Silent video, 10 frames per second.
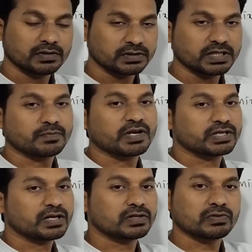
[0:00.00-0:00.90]
This
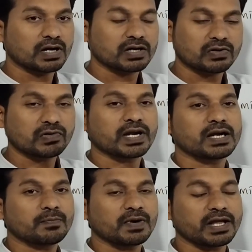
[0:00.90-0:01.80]
mixture do not
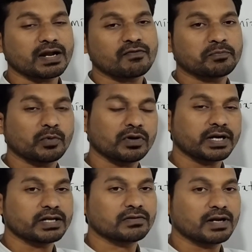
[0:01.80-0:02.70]
rotate plane of
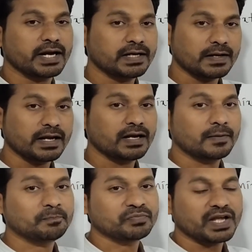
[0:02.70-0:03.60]
polarized light
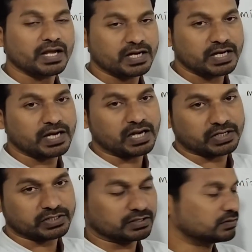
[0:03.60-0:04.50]
in any direction.